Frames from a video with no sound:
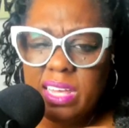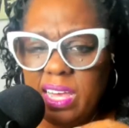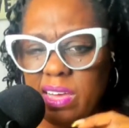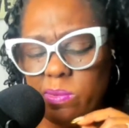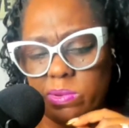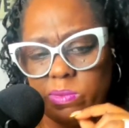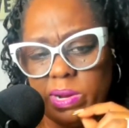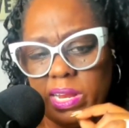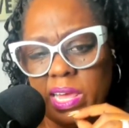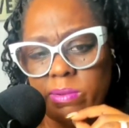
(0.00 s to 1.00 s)
like, "I don't
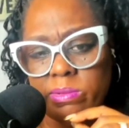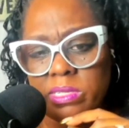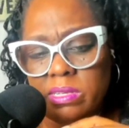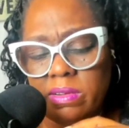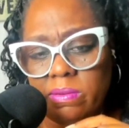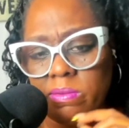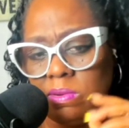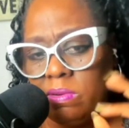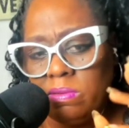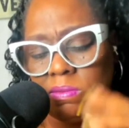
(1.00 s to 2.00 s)
want
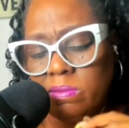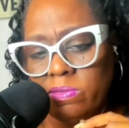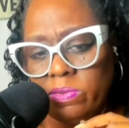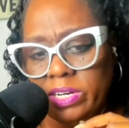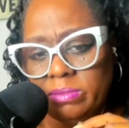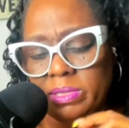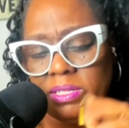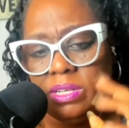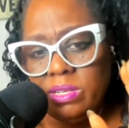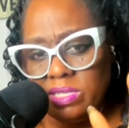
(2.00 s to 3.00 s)
no
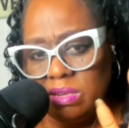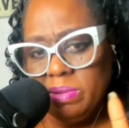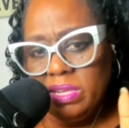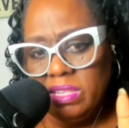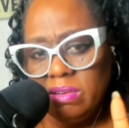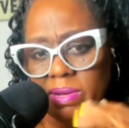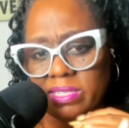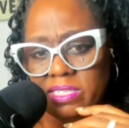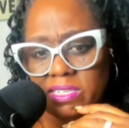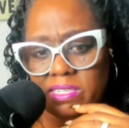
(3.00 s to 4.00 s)
refreshment." So I'm gonna get there about
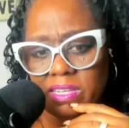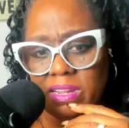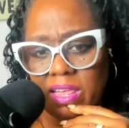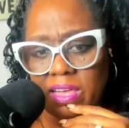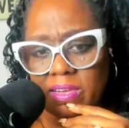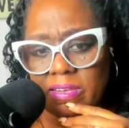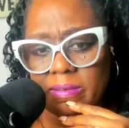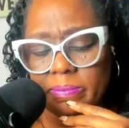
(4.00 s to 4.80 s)
6 o'clock.